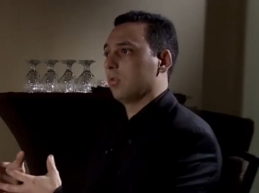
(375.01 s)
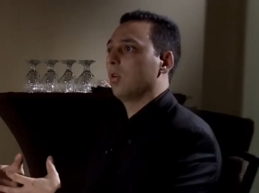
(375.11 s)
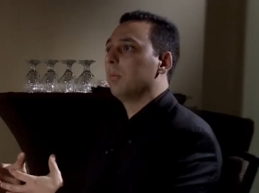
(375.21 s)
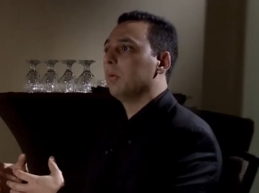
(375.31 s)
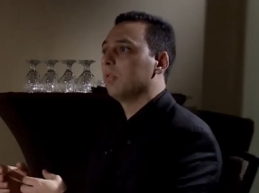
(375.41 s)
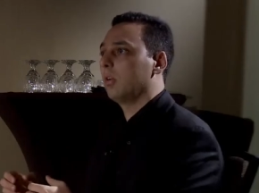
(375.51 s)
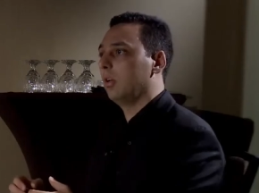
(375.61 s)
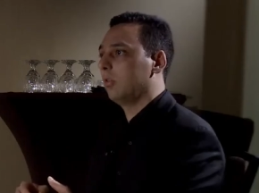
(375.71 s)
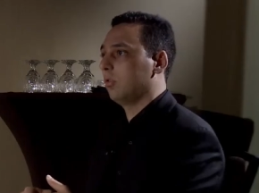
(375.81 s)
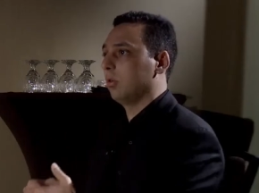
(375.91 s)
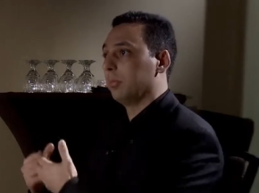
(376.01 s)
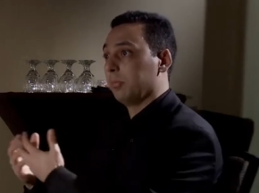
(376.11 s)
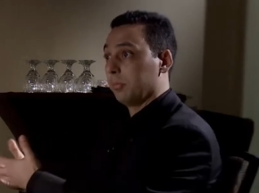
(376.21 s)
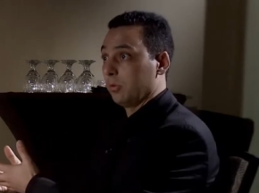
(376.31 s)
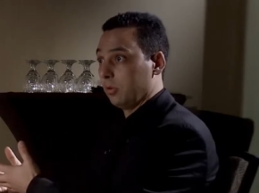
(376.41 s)
stromal cells to
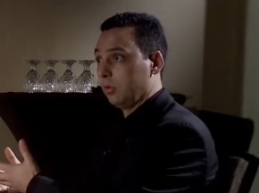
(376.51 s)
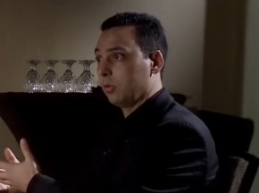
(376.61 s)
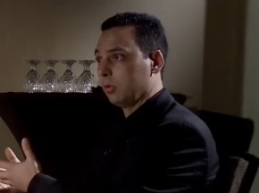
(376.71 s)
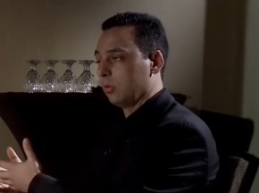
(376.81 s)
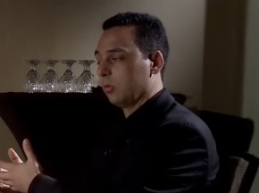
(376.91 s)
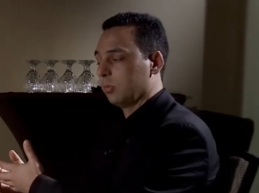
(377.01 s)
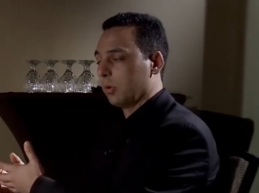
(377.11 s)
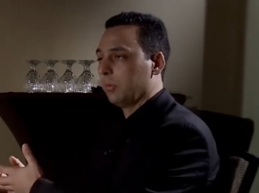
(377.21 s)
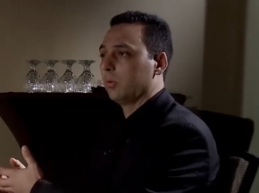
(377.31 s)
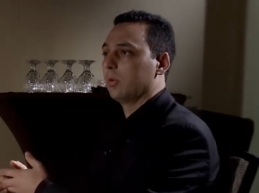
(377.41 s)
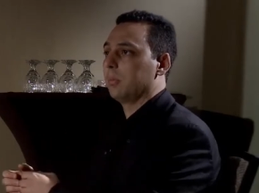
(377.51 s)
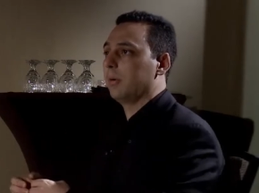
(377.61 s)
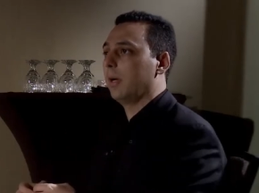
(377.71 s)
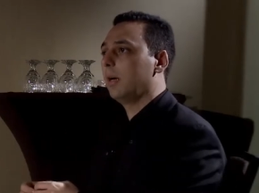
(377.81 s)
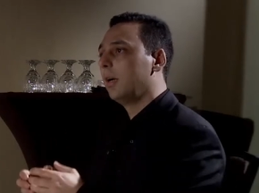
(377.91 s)
promote
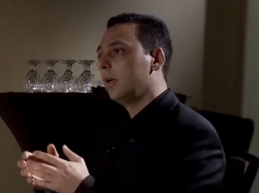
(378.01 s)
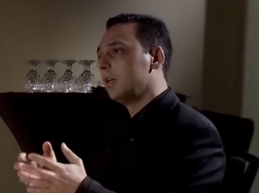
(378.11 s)
repair.